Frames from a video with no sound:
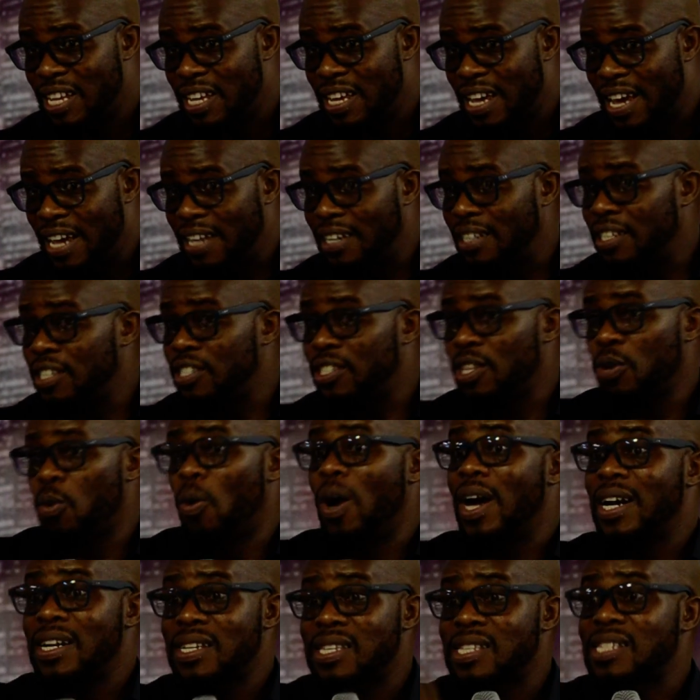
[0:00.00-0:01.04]
And he's the
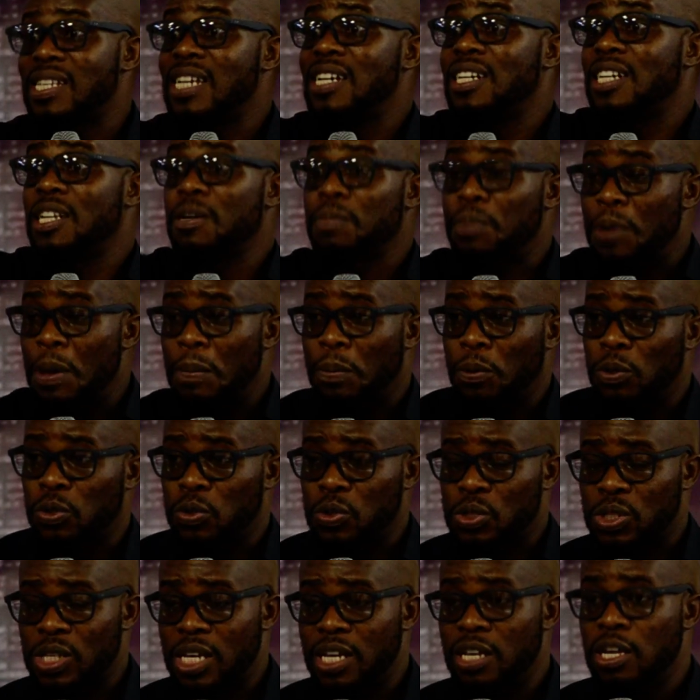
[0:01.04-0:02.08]
one sending people to
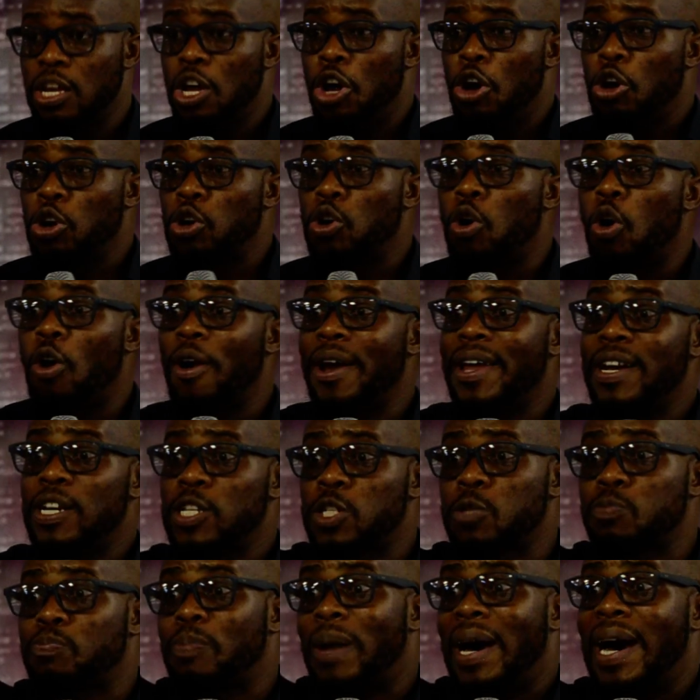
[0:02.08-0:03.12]
say, go and
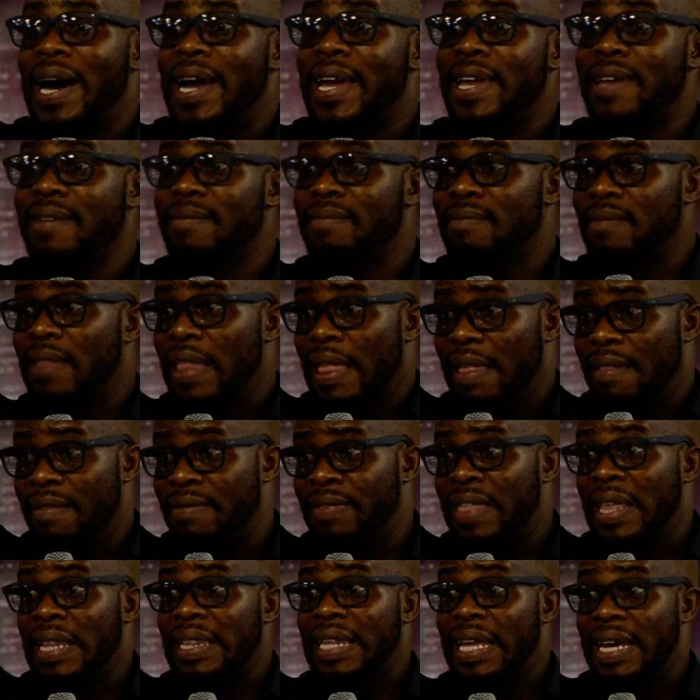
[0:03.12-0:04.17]
spy
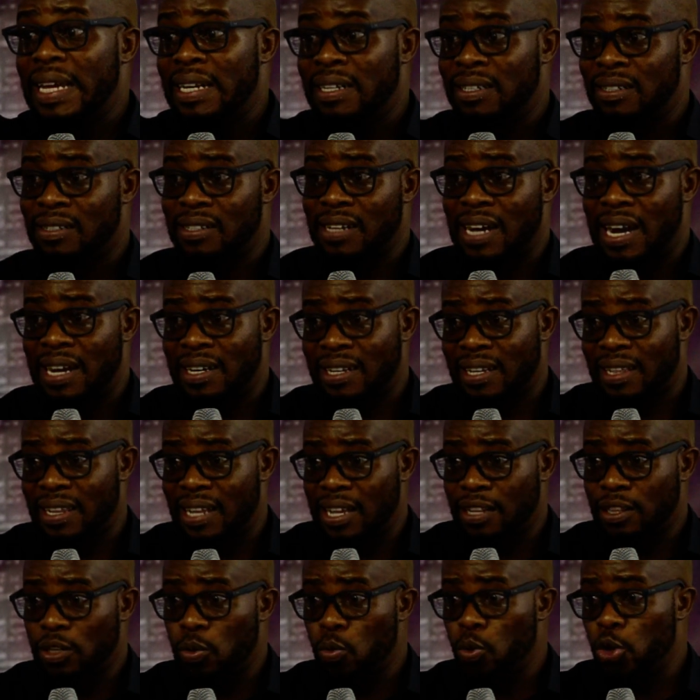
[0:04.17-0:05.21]
the land,
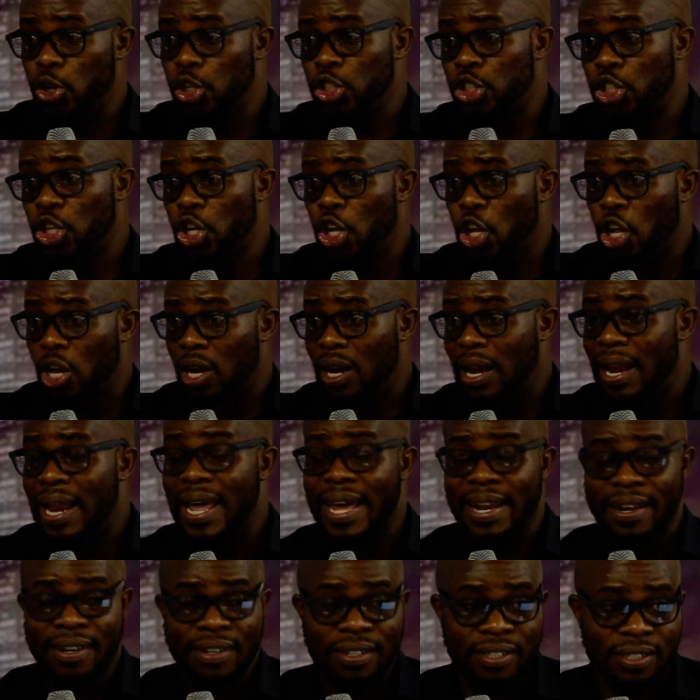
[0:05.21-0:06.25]
underline the word
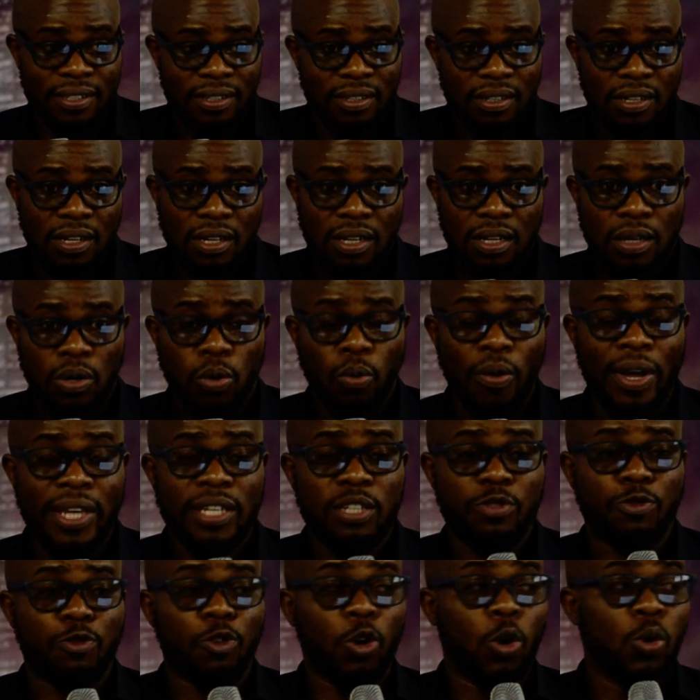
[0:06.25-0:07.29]
land,
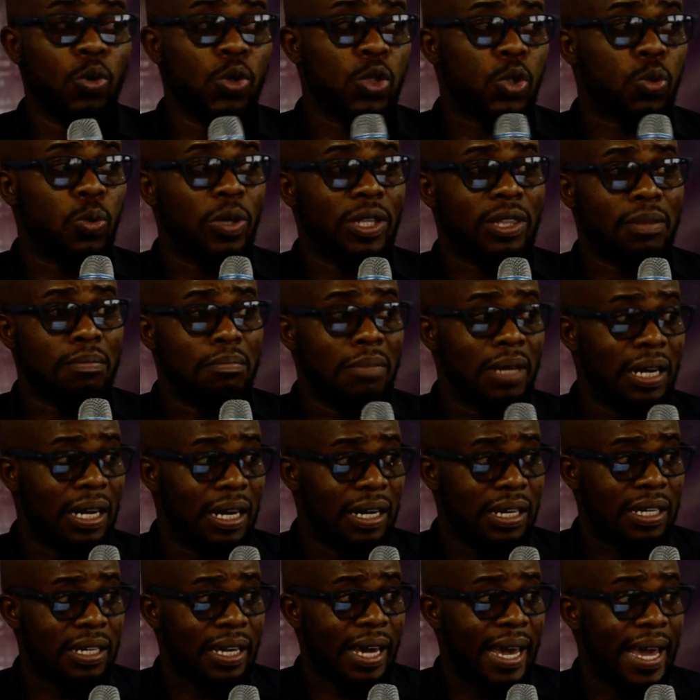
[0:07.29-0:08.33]
which flows with
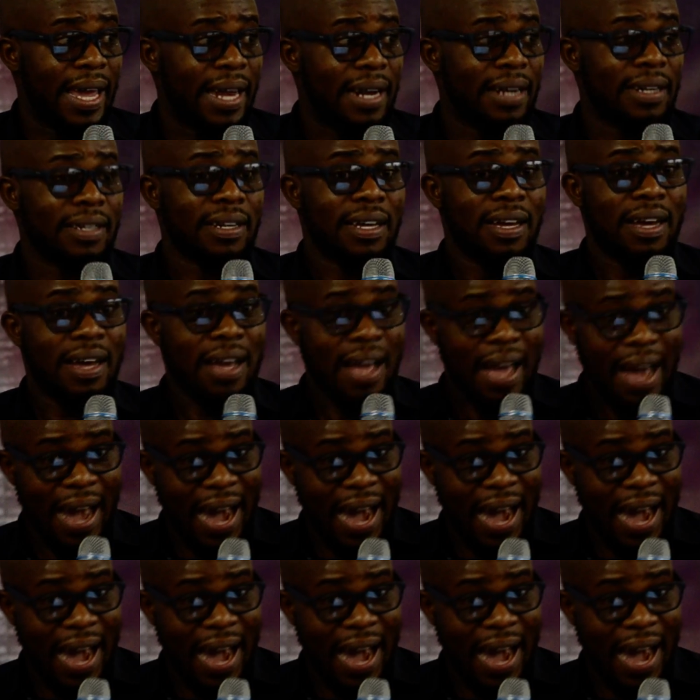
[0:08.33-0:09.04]
milk and